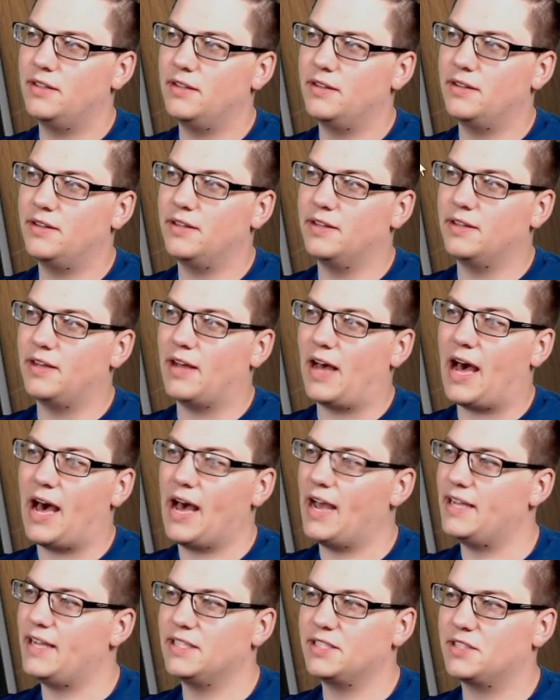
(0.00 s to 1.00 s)
the
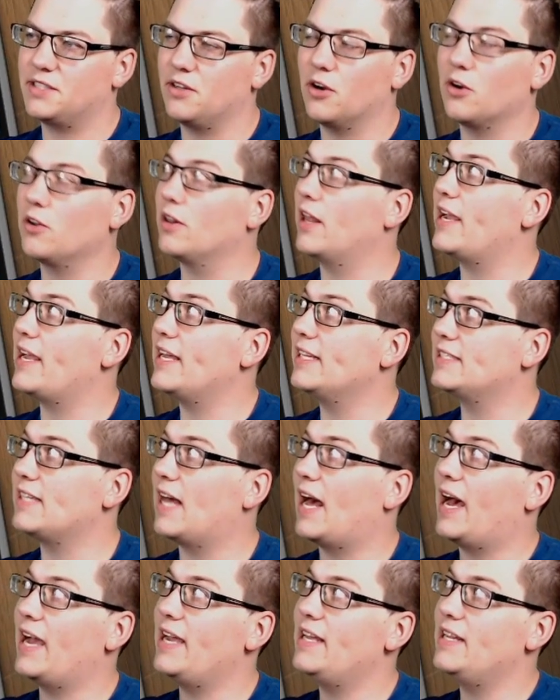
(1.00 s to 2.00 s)
highest, or like it's
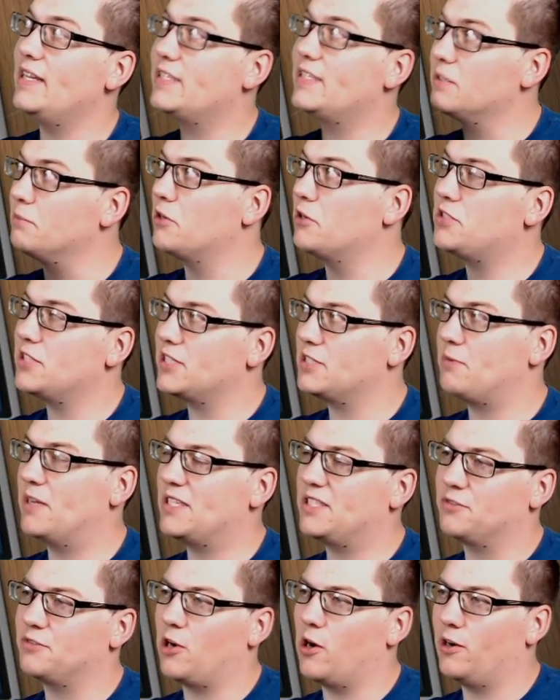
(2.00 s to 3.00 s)
the most
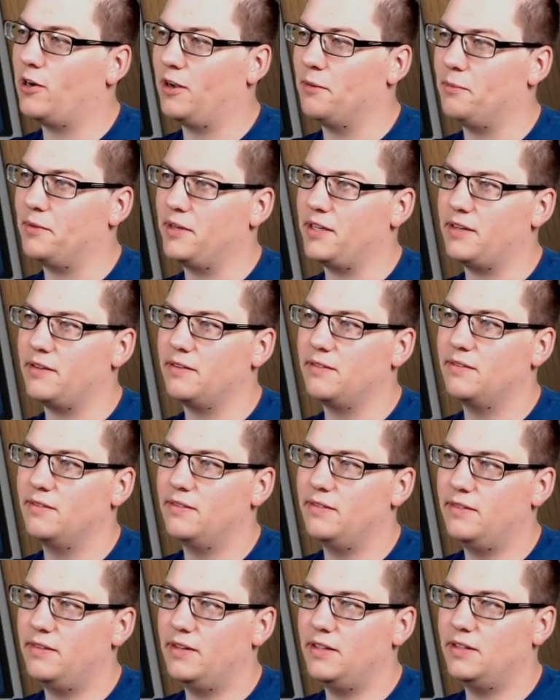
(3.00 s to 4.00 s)
expensive car company
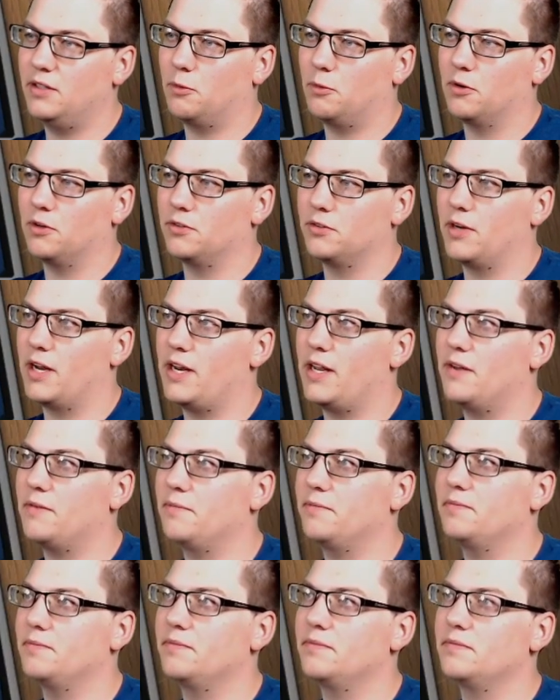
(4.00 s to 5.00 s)
in the world right now.
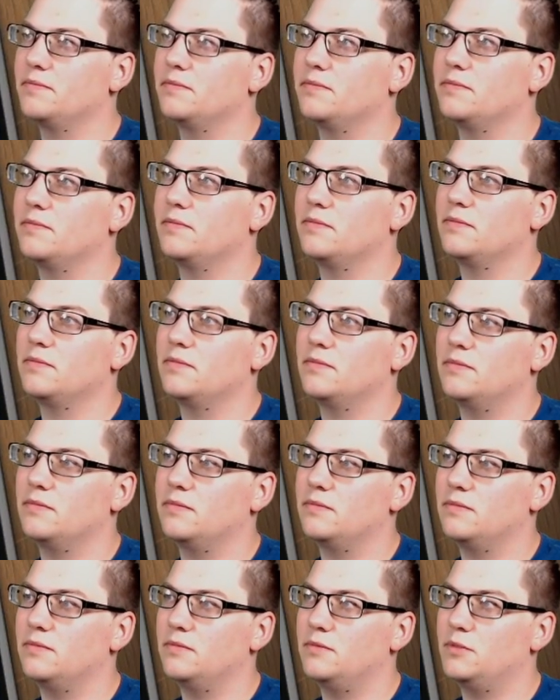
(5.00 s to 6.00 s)

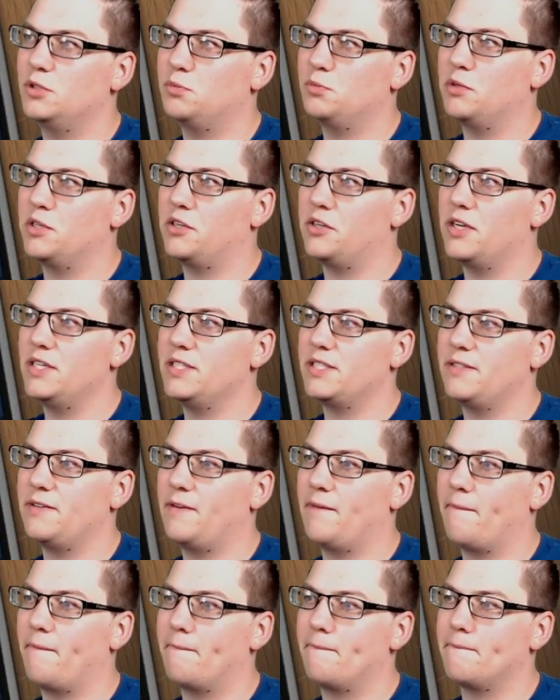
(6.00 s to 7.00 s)
Pretty crazy.
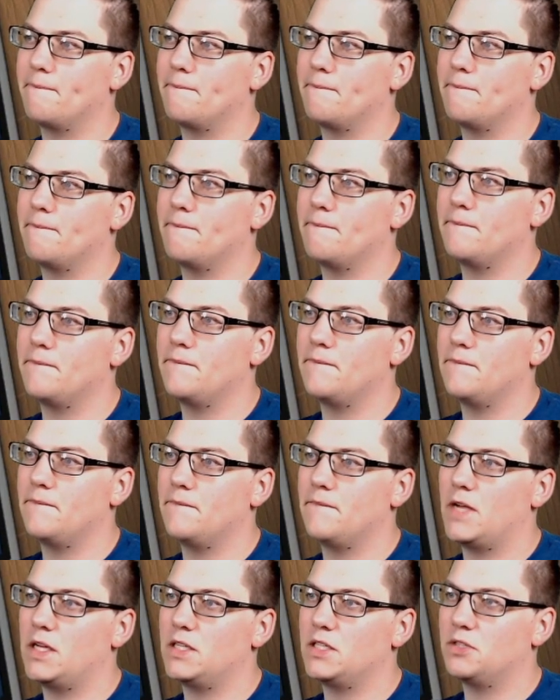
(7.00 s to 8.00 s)

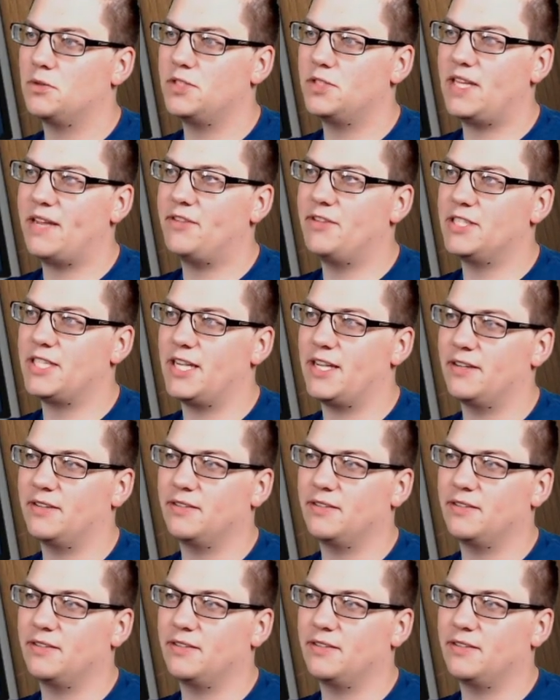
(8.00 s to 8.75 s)
So we'll save this hand.